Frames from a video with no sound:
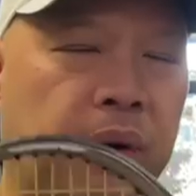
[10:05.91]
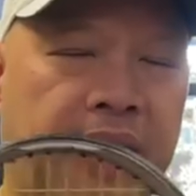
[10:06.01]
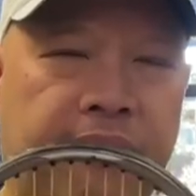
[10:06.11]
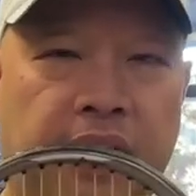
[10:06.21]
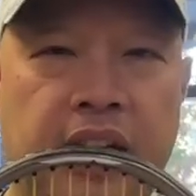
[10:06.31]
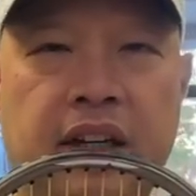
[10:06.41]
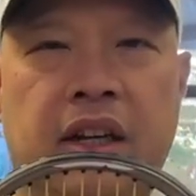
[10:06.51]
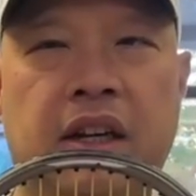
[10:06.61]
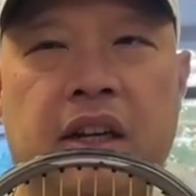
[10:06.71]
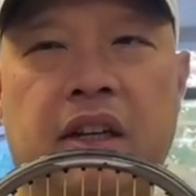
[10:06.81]
graphite,
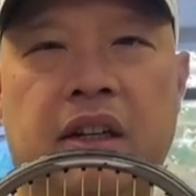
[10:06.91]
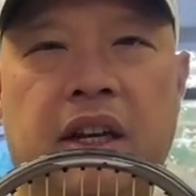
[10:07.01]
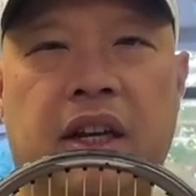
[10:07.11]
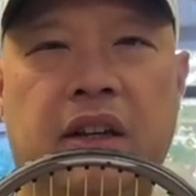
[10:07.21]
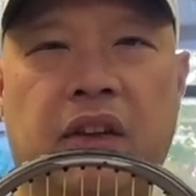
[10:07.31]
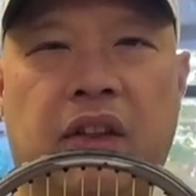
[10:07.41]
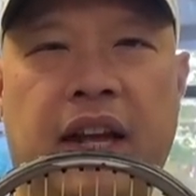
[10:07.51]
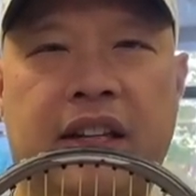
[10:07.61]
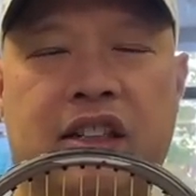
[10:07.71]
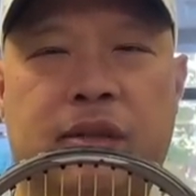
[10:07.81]

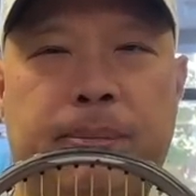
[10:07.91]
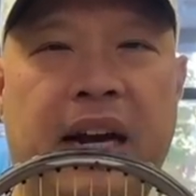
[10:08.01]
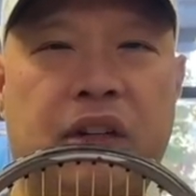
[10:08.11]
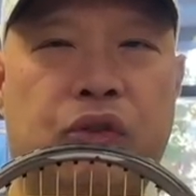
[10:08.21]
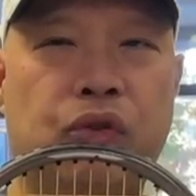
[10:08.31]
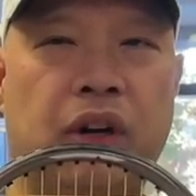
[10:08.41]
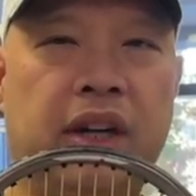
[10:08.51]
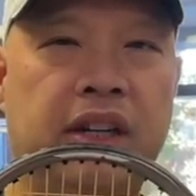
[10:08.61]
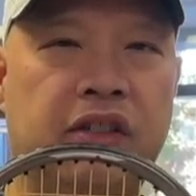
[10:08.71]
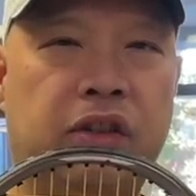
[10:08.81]
that spectra
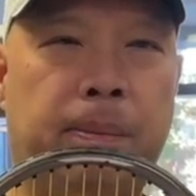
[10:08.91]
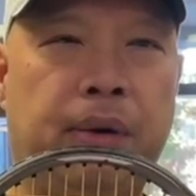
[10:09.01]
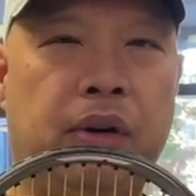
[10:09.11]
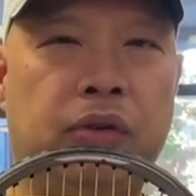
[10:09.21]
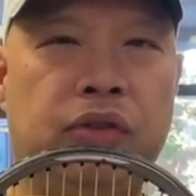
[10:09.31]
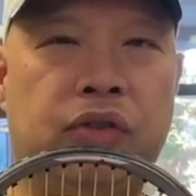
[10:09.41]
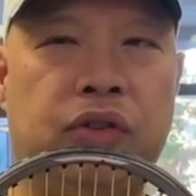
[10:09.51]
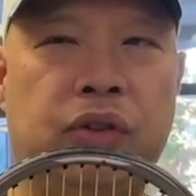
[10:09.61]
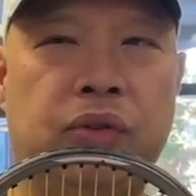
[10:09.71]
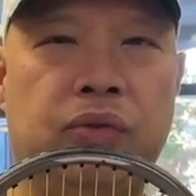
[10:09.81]
is supposed
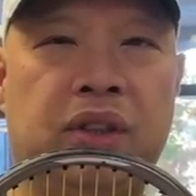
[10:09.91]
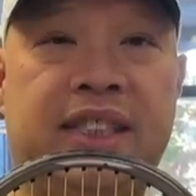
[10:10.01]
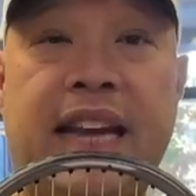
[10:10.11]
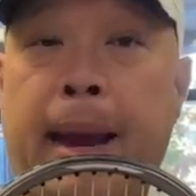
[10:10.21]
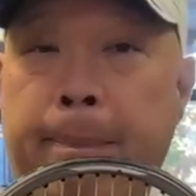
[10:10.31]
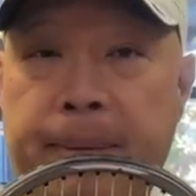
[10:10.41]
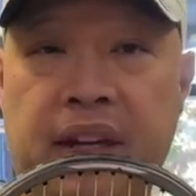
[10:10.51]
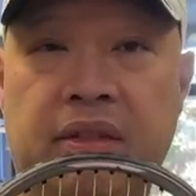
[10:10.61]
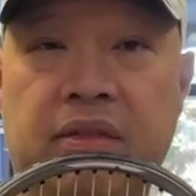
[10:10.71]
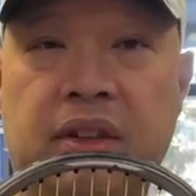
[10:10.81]
to dampen.